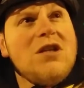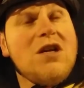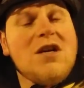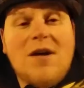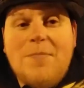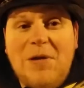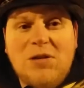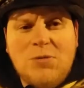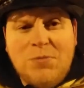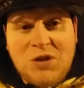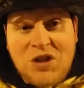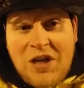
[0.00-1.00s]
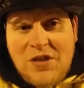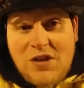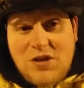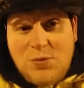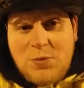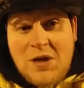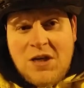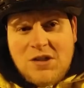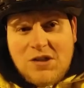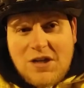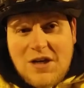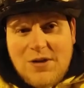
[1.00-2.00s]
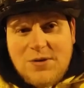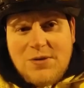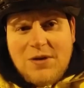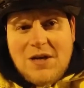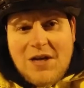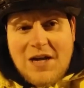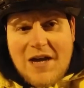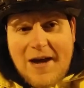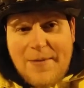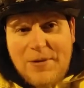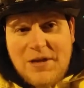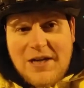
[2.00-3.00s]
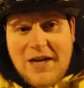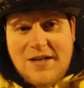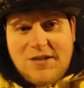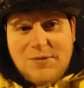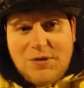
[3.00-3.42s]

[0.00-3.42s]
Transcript: I picked up a shed this week, so happy days.